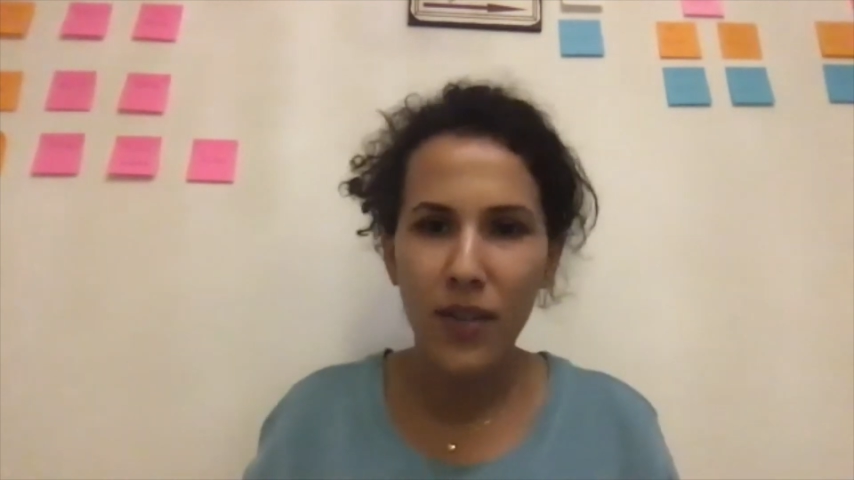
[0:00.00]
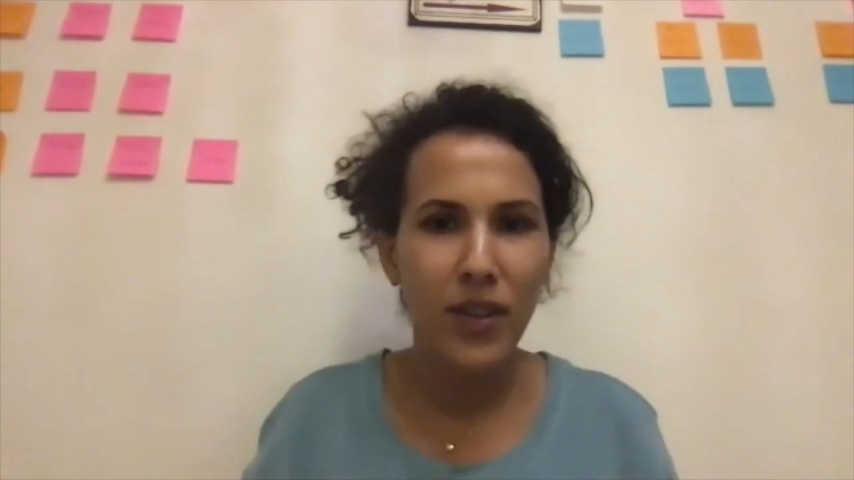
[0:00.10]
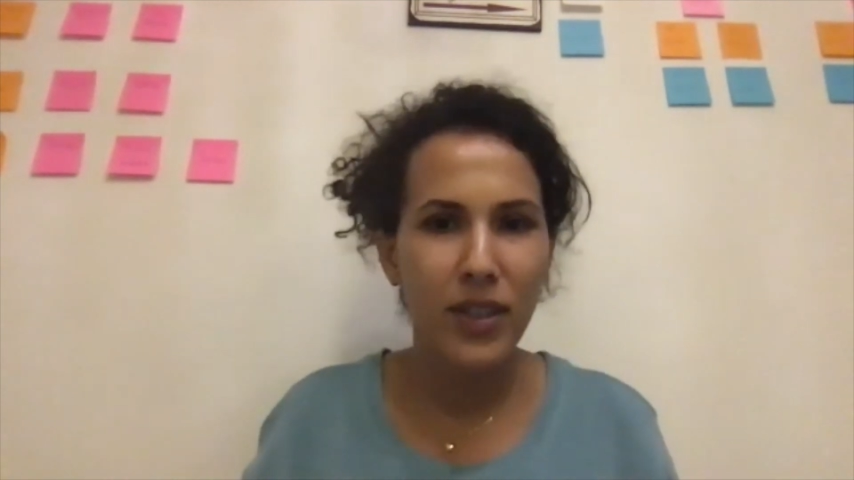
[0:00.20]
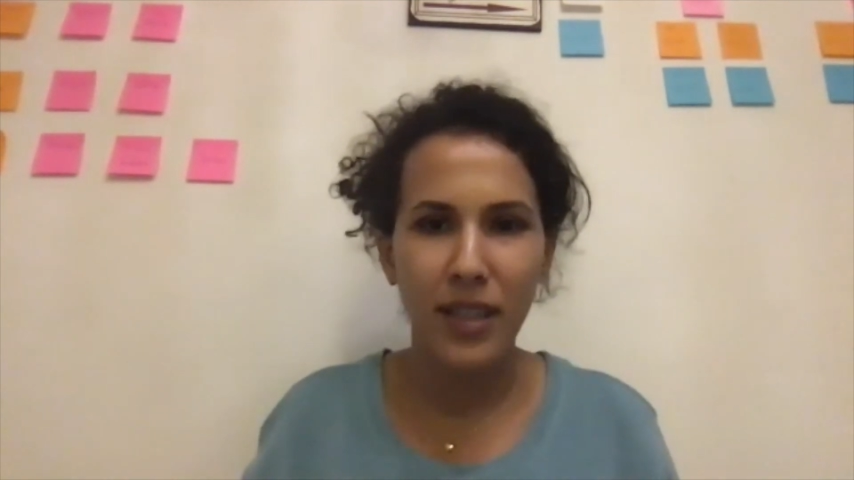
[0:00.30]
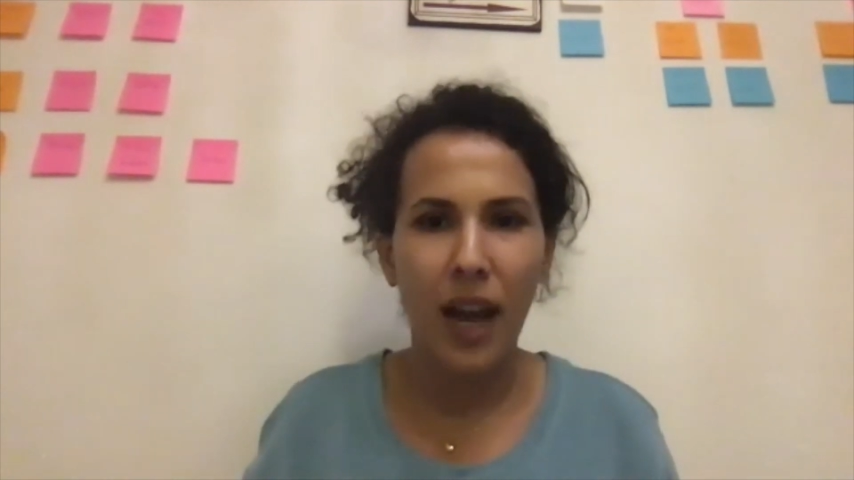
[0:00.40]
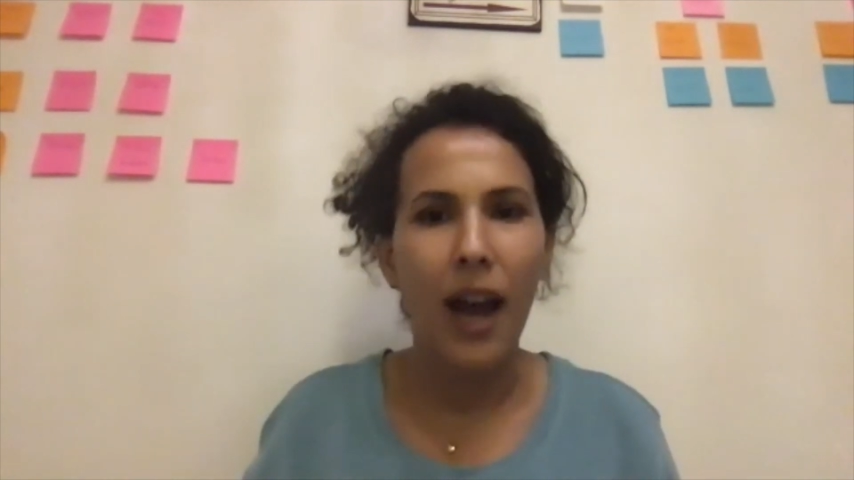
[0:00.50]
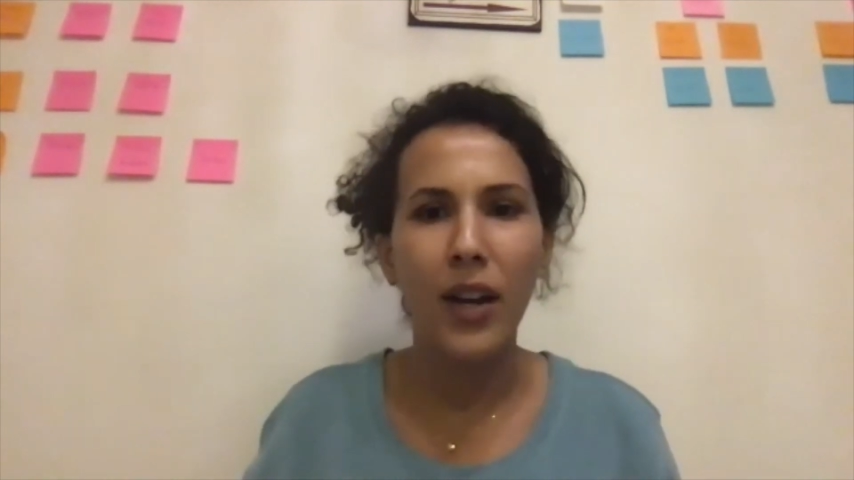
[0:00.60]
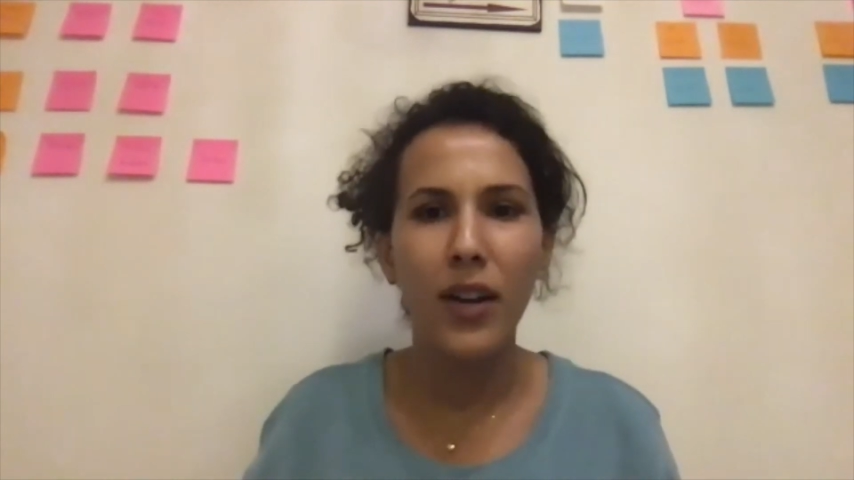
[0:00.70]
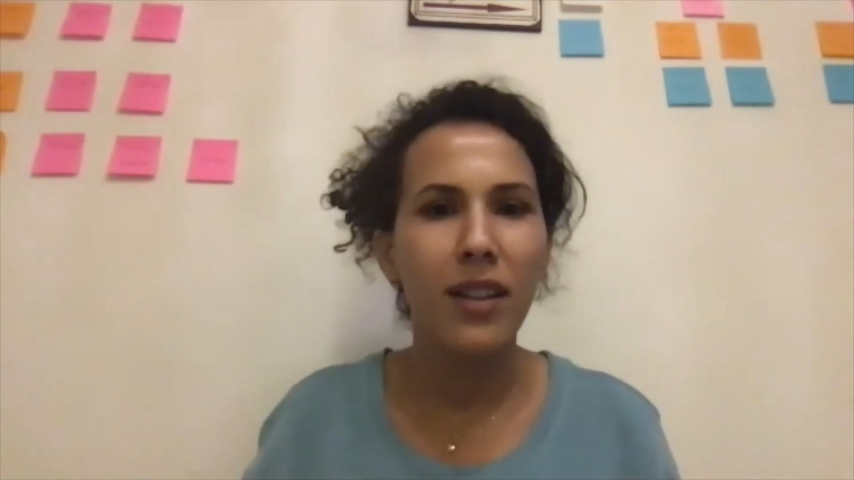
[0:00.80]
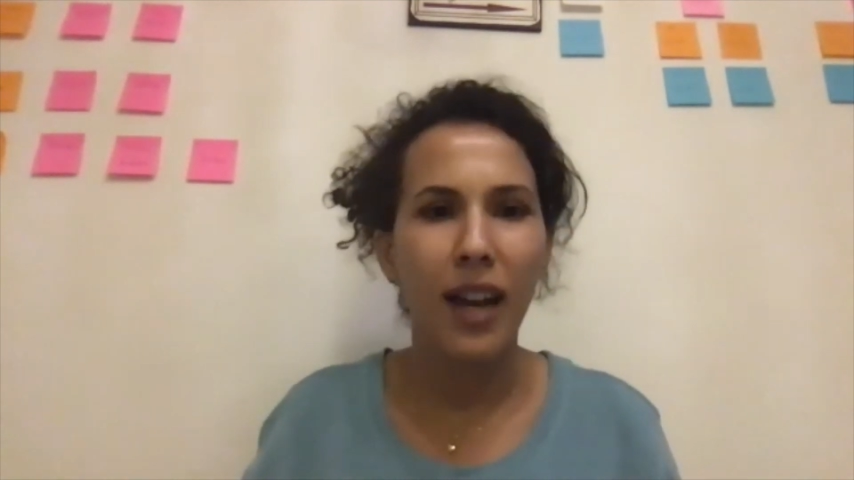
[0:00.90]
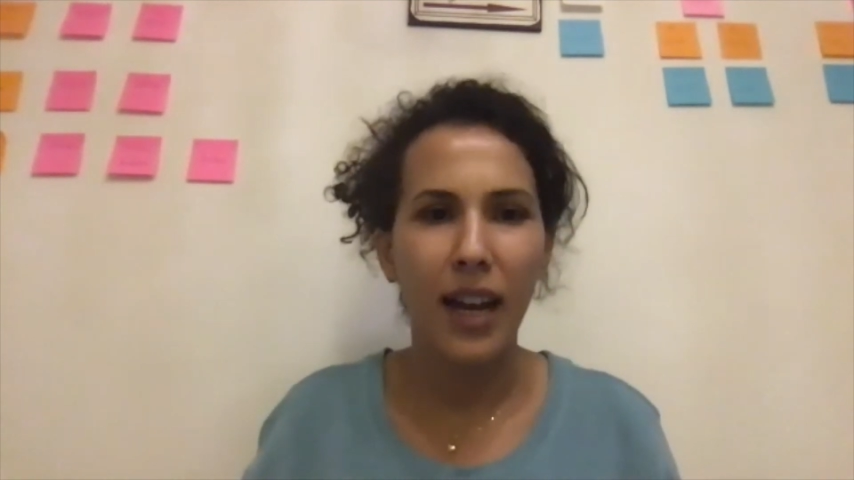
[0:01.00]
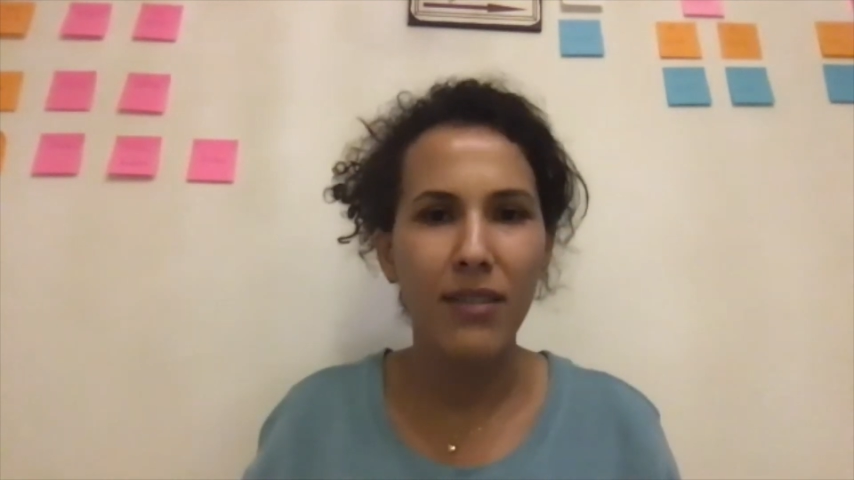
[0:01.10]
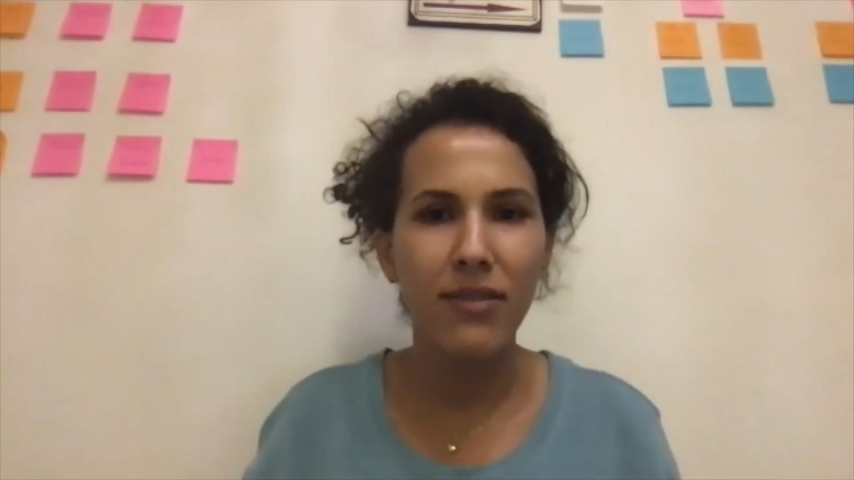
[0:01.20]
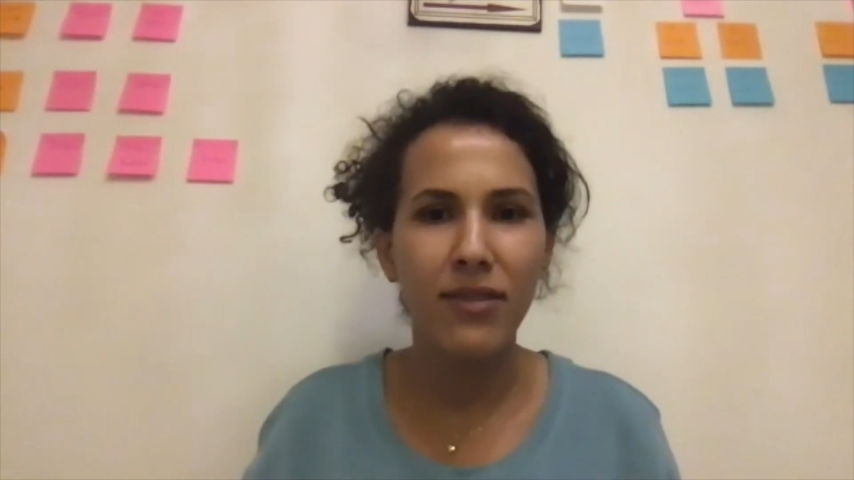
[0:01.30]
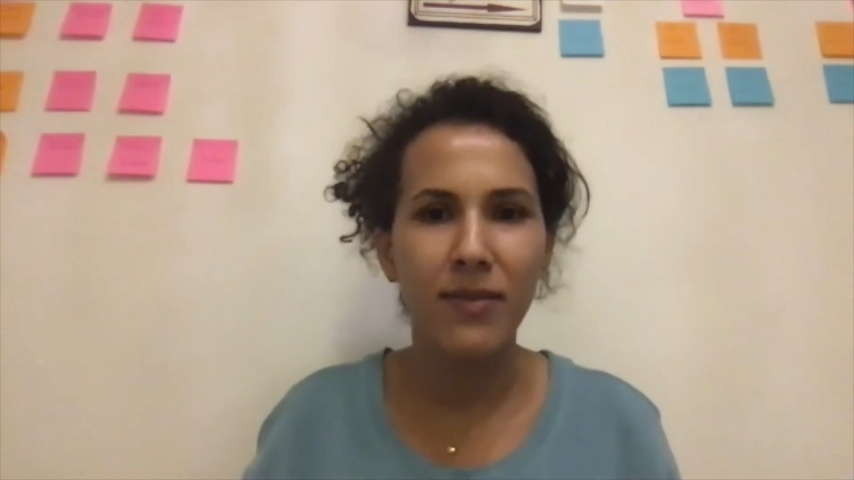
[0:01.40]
their entire life,